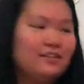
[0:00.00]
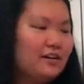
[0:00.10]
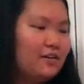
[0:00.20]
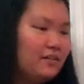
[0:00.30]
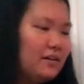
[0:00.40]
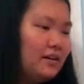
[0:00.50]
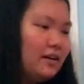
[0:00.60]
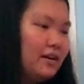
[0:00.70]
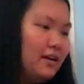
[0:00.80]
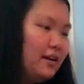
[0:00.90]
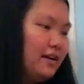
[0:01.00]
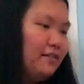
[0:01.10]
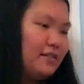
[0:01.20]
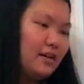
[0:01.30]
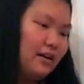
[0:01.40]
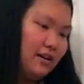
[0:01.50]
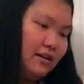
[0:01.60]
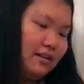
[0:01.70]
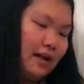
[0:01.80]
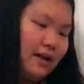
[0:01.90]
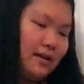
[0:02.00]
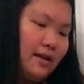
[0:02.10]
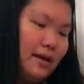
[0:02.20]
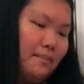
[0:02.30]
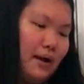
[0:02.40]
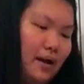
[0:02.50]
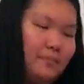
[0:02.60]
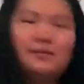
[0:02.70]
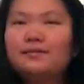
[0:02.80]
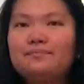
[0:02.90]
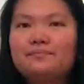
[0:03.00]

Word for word: So it was called Lolly and Pops.